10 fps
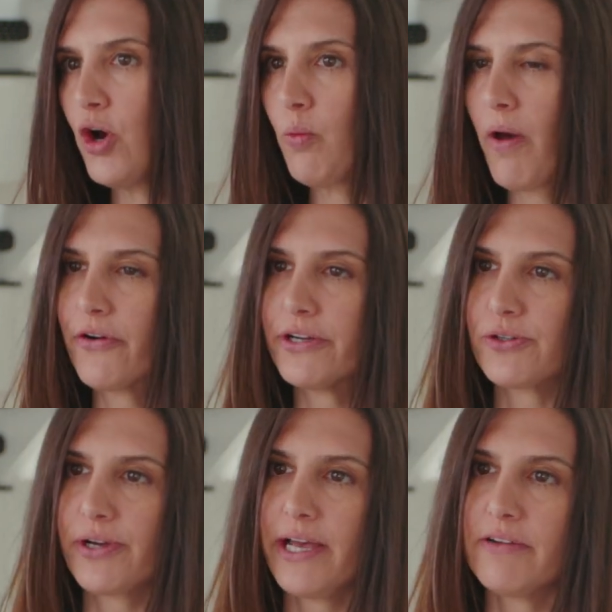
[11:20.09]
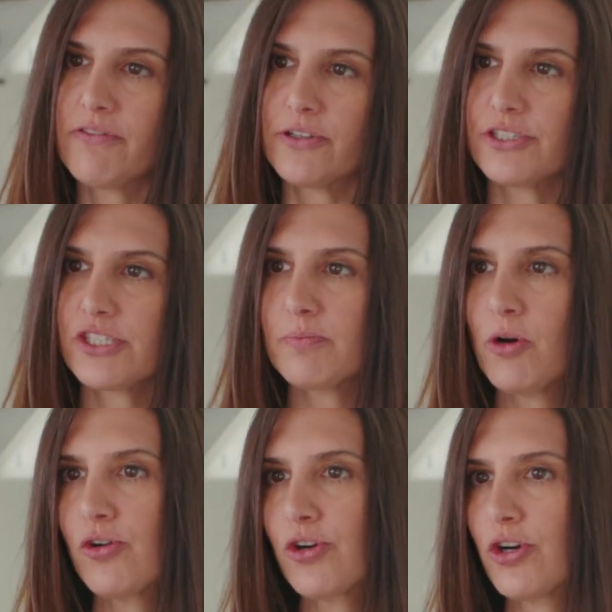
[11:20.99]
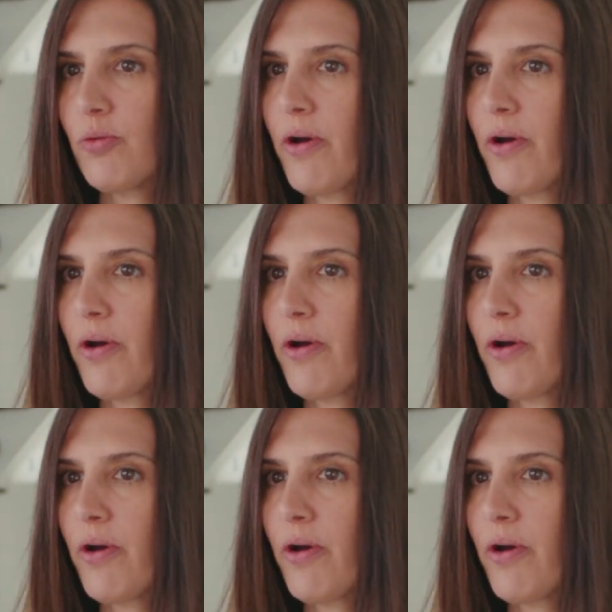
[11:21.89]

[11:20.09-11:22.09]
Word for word: whether it's okay if they're a smoker,